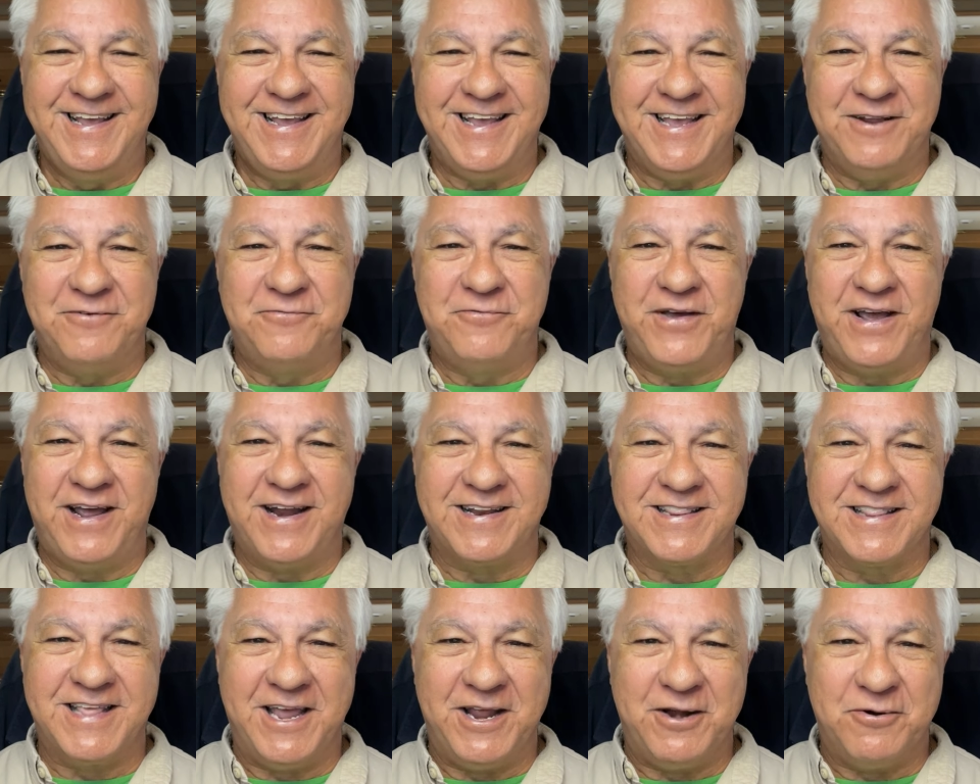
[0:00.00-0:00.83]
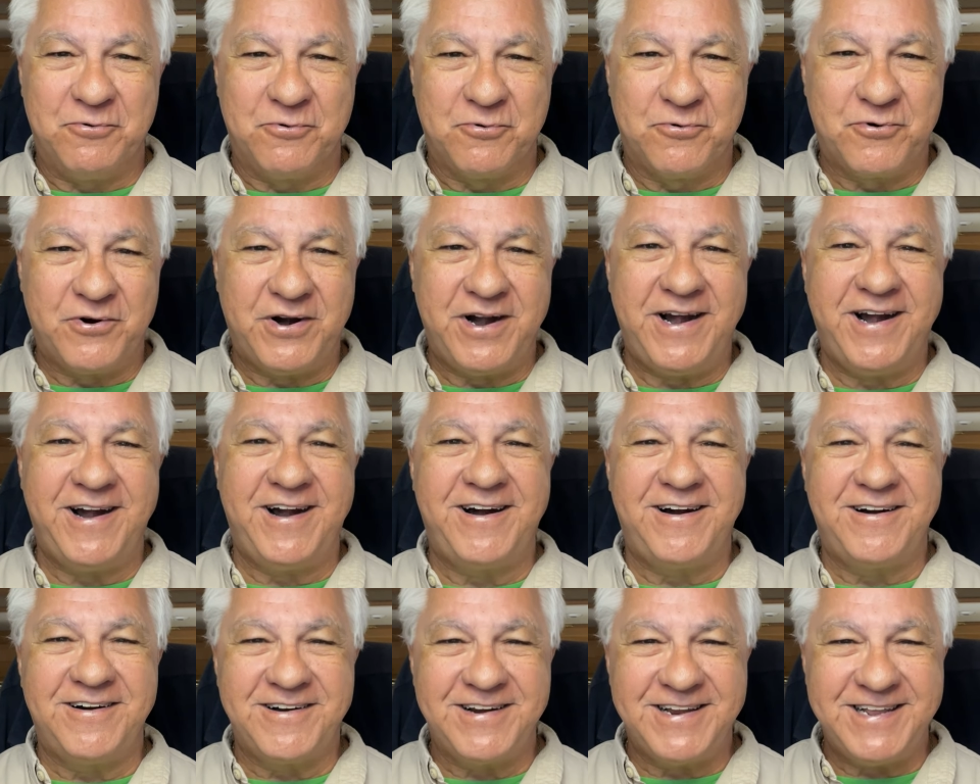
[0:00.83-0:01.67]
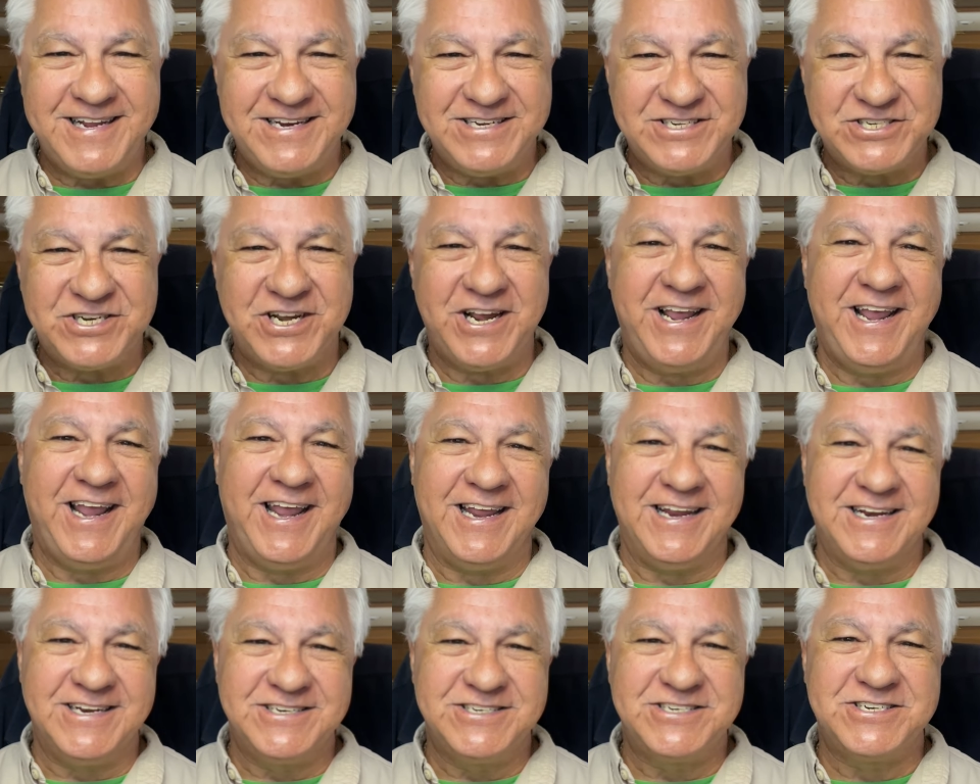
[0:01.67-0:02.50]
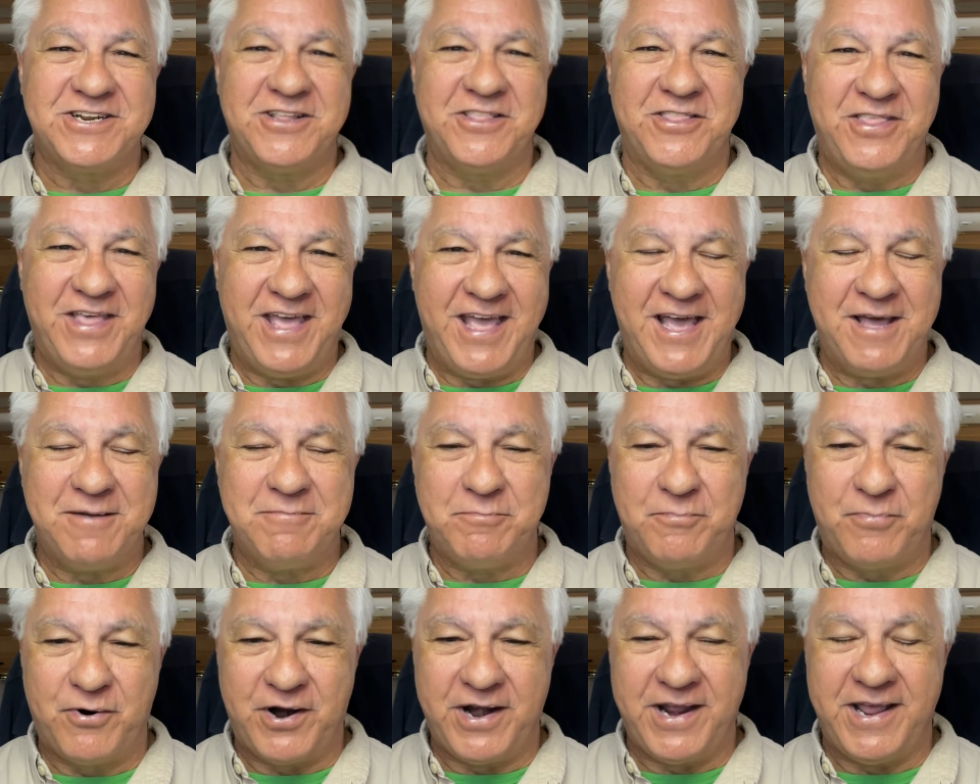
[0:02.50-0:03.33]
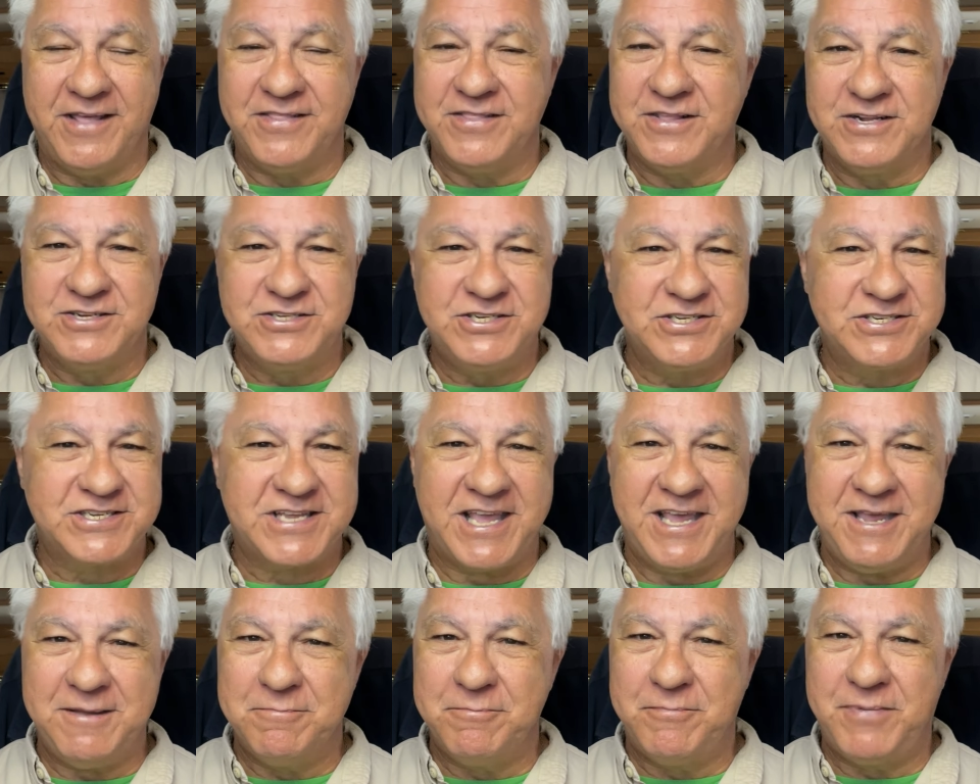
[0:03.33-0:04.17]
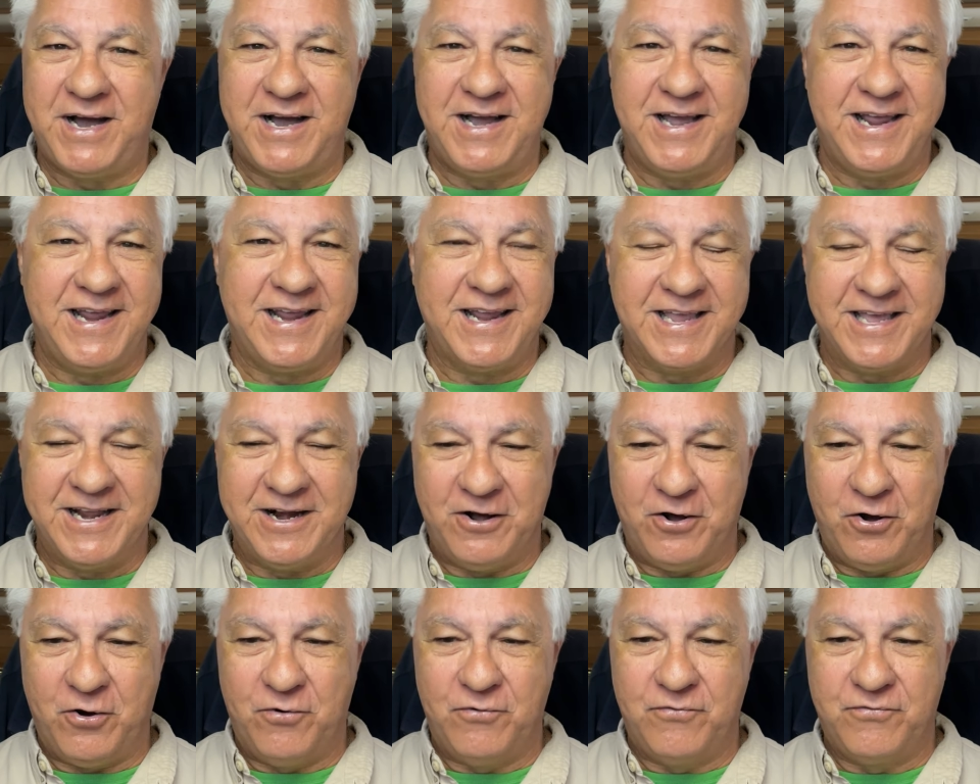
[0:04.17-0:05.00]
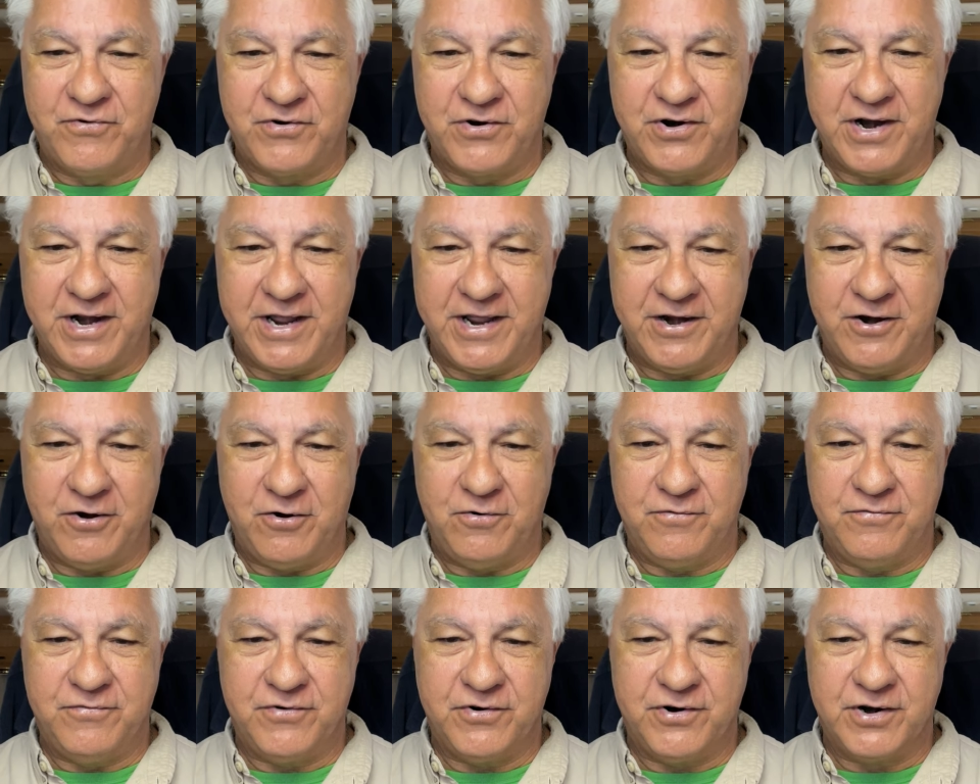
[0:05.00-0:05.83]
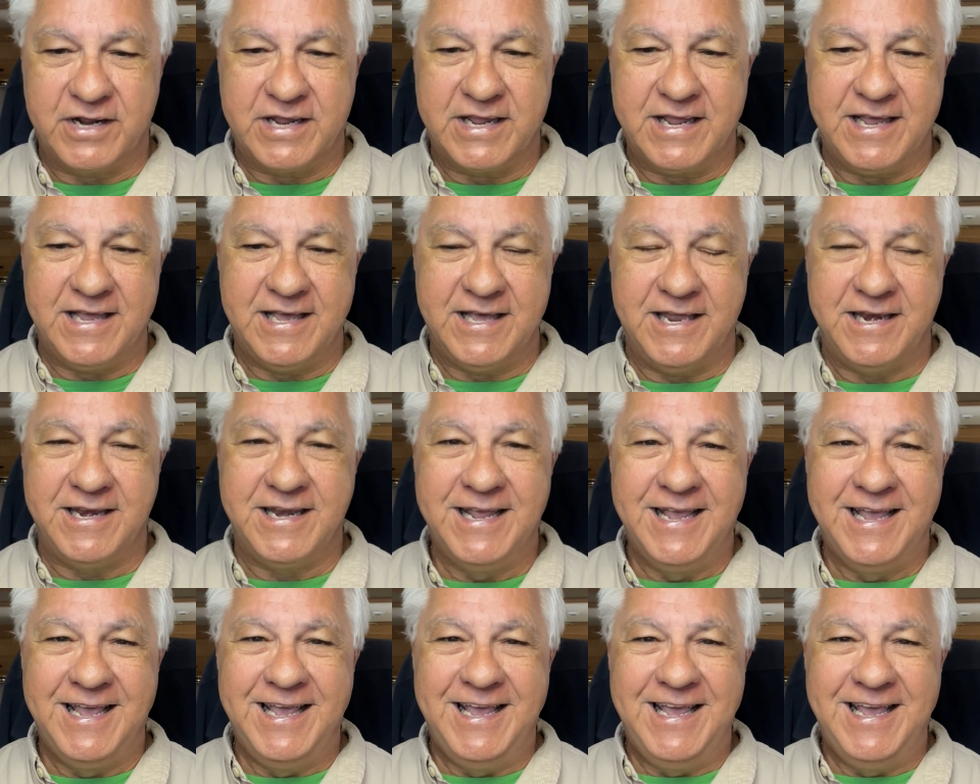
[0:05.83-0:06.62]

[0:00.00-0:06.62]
In fact, they rarely change that brand. They'll just keep buying it over and over again.